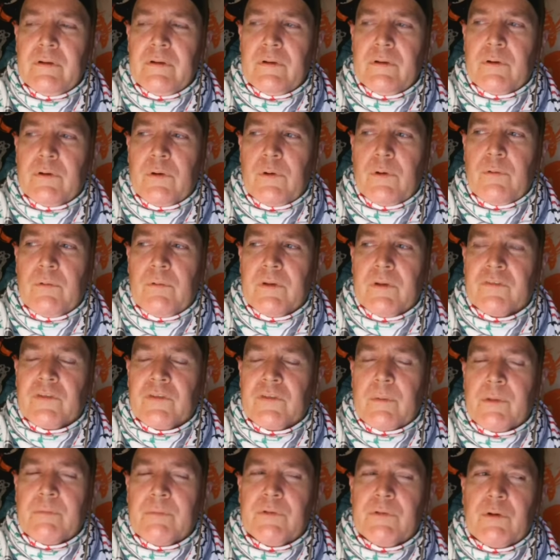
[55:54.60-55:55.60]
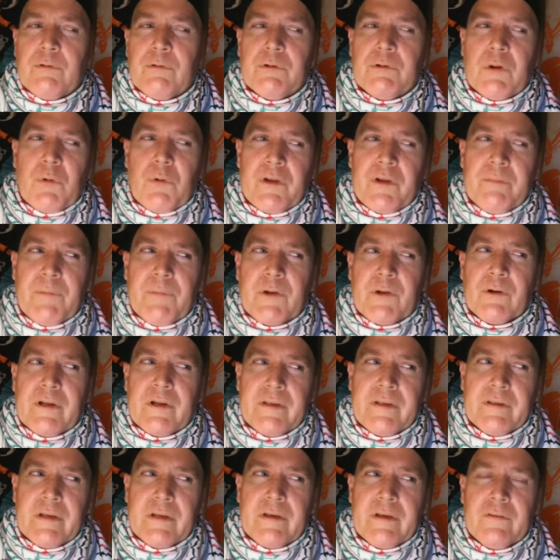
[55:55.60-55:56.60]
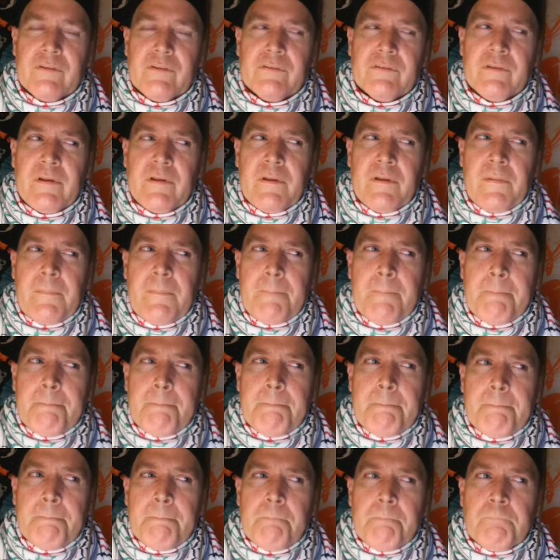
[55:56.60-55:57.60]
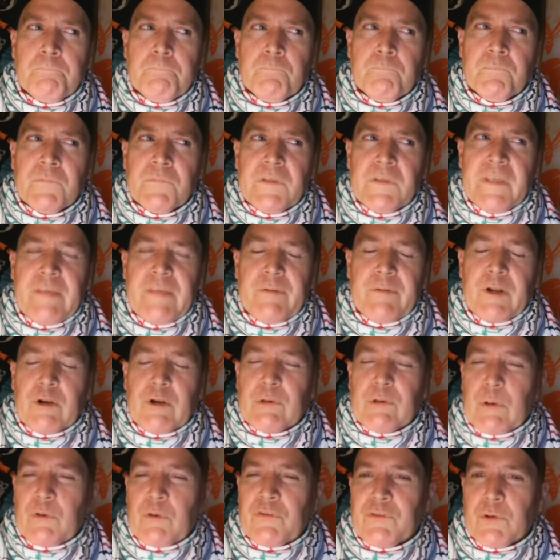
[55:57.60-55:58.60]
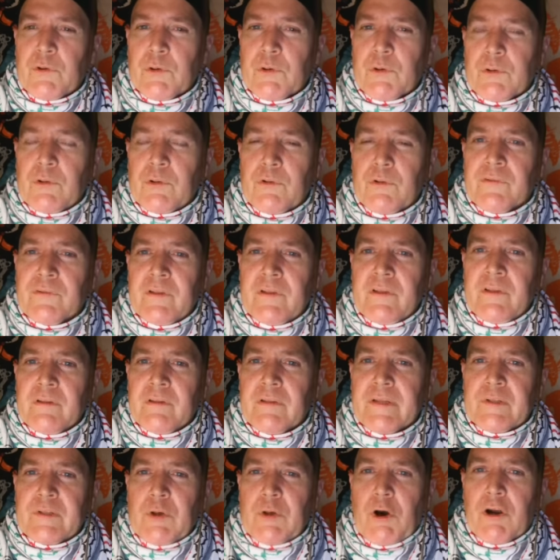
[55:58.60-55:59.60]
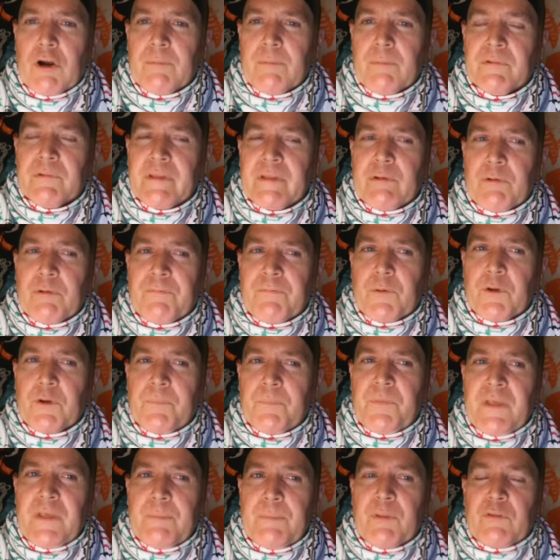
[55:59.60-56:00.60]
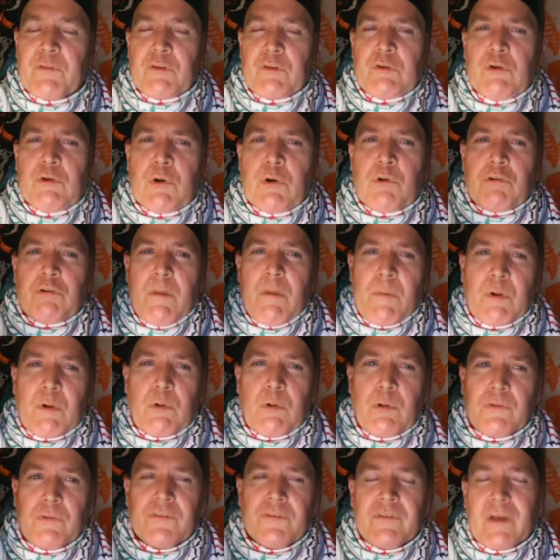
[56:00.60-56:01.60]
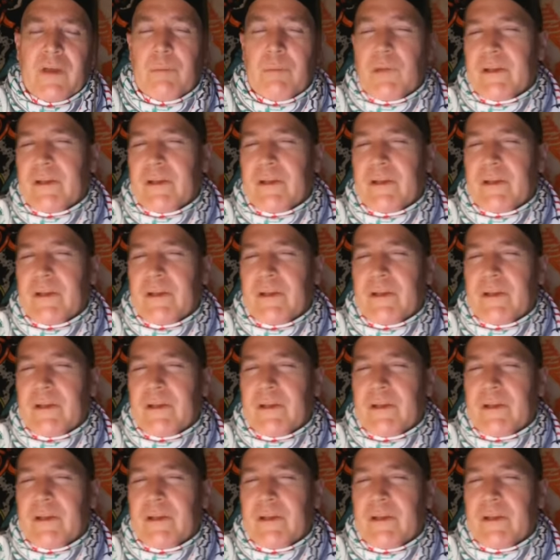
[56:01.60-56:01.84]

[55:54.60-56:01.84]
who, some of them don't know any better, I guess, even in their own circles, like talk about, they refer to people as criminals. I'm